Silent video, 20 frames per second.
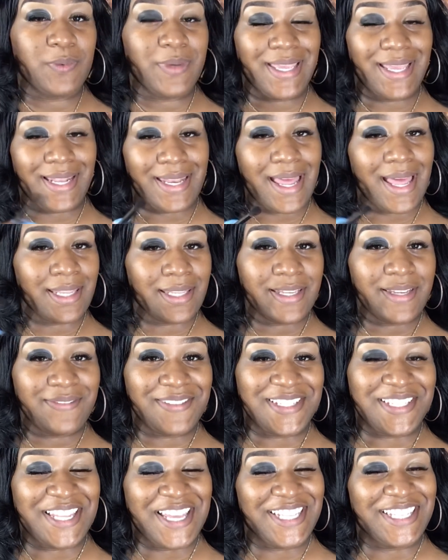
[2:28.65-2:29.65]
We cannot leave
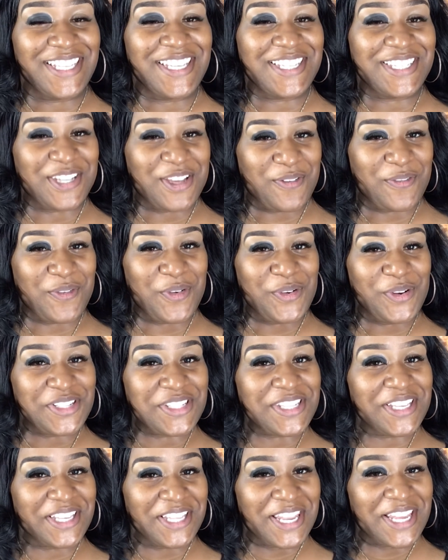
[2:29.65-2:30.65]
this like this, of
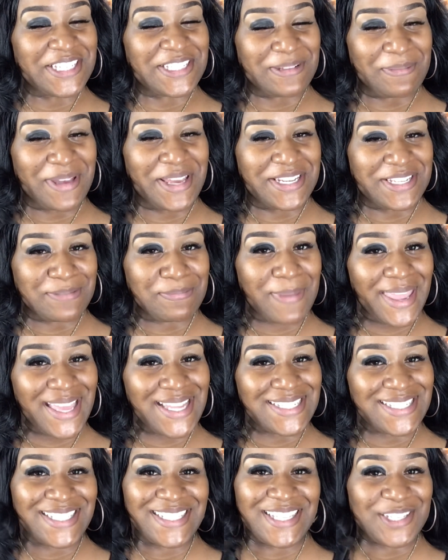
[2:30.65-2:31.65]
course, looking like somebody's
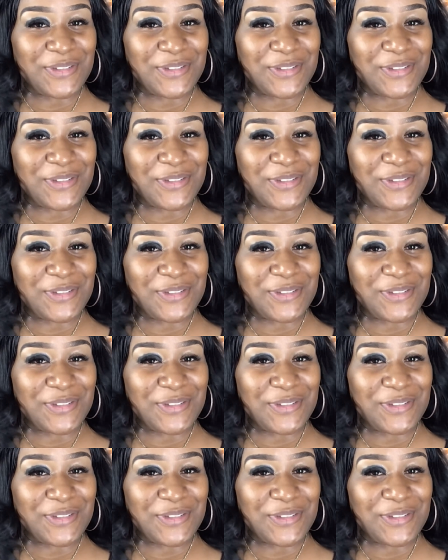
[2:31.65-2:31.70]
panda.